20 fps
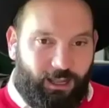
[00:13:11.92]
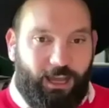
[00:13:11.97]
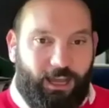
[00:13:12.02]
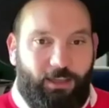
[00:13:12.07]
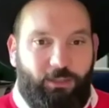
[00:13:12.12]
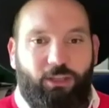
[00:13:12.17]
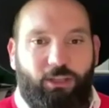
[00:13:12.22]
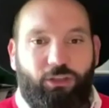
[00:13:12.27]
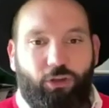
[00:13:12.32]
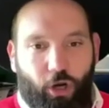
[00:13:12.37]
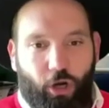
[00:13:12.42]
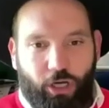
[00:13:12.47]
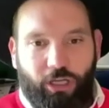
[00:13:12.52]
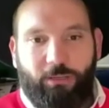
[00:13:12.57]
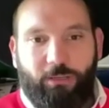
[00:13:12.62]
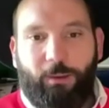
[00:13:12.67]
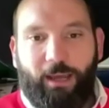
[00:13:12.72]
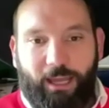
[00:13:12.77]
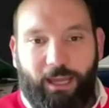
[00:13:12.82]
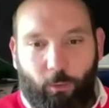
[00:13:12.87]
uh, then you're
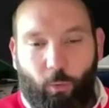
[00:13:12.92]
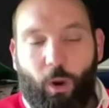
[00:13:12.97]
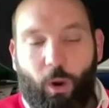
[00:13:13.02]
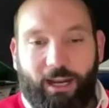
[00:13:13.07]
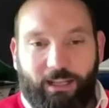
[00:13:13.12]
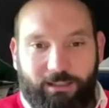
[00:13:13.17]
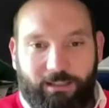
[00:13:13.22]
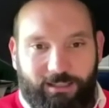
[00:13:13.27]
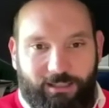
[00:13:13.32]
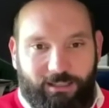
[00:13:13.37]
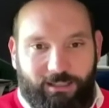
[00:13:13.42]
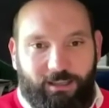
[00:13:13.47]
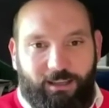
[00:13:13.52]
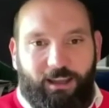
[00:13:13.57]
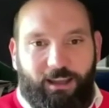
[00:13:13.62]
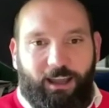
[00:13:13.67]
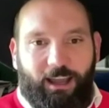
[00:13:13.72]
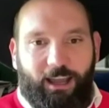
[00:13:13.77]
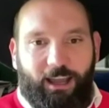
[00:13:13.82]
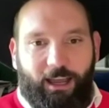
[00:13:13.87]
only paying once
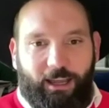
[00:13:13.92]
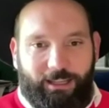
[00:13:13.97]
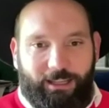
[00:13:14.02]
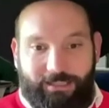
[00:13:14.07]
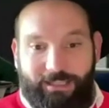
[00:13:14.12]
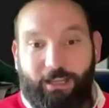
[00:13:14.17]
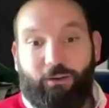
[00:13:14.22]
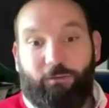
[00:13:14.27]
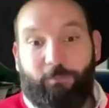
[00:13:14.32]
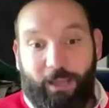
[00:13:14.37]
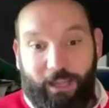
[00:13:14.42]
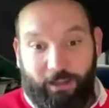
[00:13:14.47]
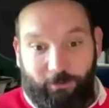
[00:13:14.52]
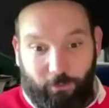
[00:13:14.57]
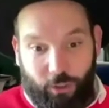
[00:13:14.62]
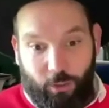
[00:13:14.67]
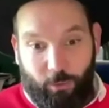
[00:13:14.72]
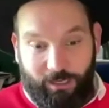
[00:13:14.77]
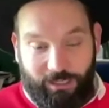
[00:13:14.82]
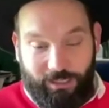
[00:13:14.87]
uh, instead of paying
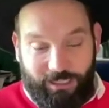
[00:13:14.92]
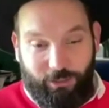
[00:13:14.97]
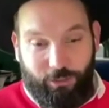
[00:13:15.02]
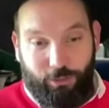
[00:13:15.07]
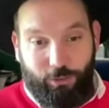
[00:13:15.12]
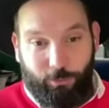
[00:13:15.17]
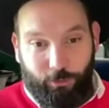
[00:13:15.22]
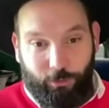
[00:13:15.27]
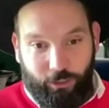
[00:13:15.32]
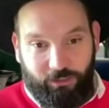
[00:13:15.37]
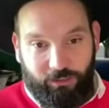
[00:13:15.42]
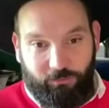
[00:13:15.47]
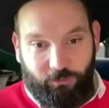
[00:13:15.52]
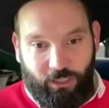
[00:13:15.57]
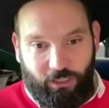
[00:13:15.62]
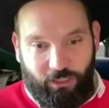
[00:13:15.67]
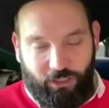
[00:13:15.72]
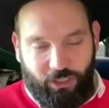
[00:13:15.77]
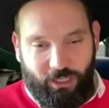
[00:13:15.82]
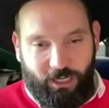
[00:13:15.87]
for 22 books for
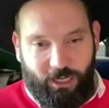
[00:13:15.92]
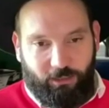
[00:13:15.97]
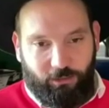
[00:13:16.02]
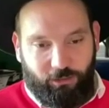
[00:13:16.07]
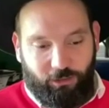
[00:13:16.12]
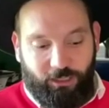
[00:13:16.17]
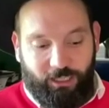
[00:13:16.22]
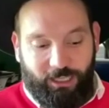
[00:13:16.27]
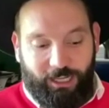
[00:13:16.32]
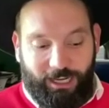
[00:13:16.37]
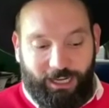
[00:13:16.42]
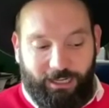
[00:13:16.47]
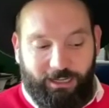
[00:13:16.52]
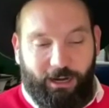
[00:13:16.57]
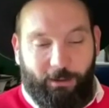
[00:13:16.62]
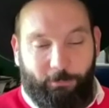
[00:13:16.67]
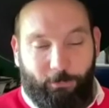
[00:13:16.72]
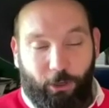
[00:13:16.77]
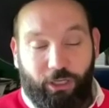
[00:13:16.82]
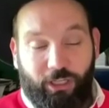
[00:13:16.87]
each child. So they
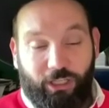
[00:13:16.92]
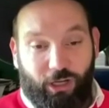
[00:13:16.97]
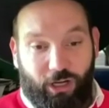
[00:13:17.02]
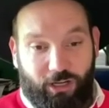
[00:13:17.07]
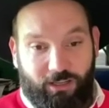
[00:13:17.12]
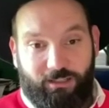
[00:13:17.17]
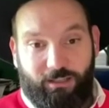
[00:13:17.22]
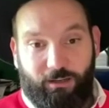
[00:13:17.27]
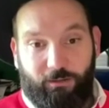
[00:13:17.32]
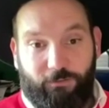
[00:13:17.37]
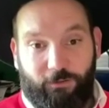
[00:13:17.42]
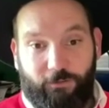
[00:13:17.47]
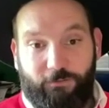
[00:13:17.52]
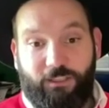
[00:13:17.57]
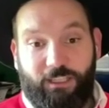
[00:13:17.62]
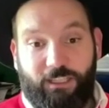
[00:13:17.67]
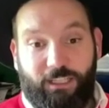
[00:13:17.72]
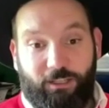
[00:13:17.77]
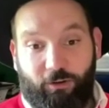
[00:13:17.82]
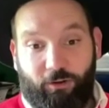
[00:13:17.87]
ended up only costing
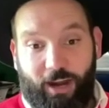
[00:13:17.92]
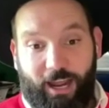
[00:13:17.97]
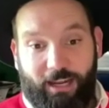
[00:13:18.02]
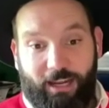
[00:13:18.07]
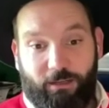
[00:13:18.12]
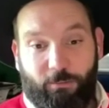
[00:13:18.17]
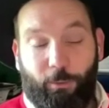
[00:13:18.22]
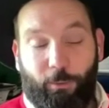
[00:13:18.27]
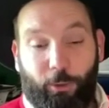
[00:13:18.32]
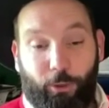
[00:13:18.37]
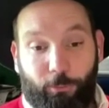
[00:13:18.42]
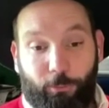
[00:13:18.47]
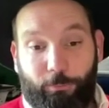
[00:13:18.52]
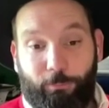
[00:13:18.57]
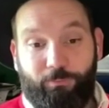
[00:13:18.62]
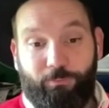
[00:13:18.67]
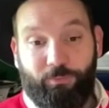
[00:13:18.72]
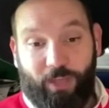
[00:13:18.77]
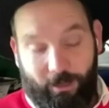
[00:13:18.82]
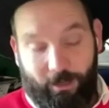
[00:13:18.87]
15 rand per
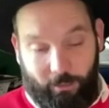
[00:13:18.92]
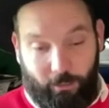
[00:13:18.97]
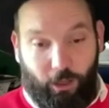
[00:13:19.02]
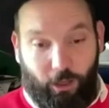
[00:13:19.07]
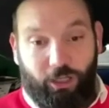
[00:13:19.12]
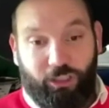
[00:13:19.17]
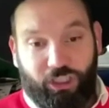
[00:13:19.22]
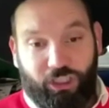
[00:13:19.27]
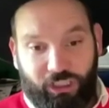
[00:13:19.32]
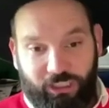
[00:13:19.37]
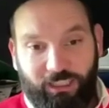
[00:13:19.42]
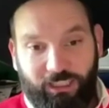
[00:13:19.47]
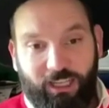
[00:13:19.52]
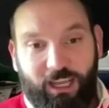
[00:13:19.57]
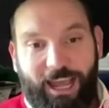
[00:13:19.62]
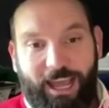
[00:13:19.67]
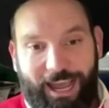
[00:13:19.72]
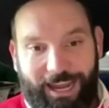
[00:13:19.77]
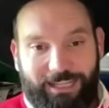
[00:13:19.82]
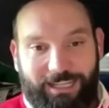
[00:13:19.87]
anthology,
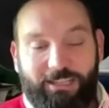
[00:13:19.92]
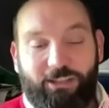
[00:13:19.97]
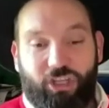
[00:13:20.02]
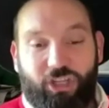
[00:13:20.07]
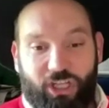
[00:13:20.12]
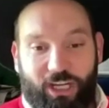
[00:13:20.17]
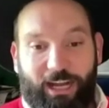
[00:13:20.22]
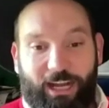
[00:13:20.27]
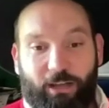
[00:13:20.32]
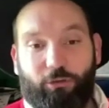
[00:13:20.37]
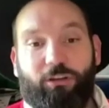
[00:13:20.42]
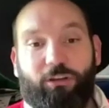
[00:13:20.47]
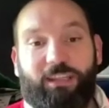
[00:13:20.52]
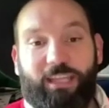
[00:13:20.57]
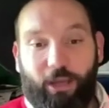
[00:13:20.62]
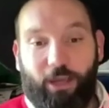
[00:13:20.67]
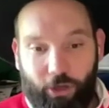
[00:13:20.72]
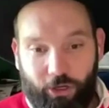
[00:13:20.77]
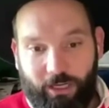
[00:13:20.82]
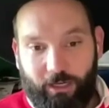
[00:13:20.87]
and each child got
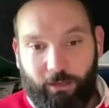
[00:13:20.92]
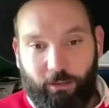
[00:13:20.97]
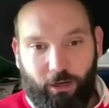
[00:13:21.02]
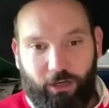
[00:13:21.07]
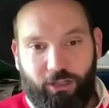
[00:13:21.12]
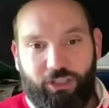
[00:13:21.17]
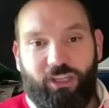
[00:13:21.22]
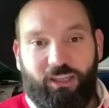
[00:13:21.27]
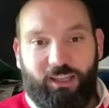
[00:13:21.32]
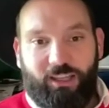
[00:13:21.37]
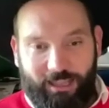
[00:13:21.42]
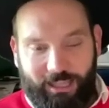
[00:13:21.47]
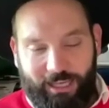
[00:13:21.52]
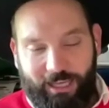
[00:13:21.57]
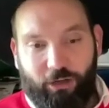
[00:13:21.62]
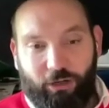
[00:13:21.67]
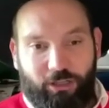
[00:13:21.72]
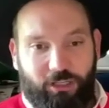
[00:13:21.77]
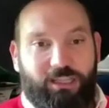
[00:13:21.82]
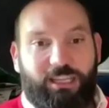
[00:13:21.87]
their own anthology that
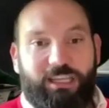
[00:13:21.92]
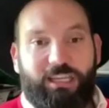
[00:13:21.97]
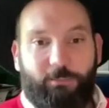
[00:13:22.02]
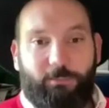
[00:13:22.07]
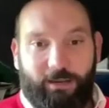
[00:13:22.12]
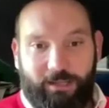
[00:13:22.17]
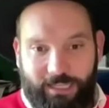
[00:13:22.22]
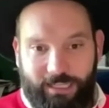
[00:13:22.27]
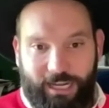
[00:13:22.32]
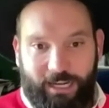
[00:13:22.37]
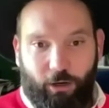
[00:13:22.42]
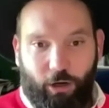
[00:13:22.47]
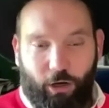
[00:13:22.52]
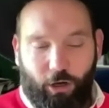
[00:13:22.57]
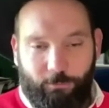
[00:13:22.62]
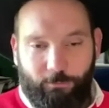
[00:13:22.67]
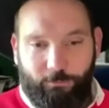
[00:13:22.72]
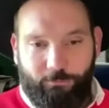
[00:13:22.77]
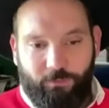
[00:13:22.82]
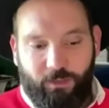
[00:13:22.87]
they got to keep and take
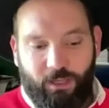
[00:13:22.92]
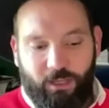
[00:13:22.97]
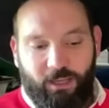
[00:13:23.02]
home.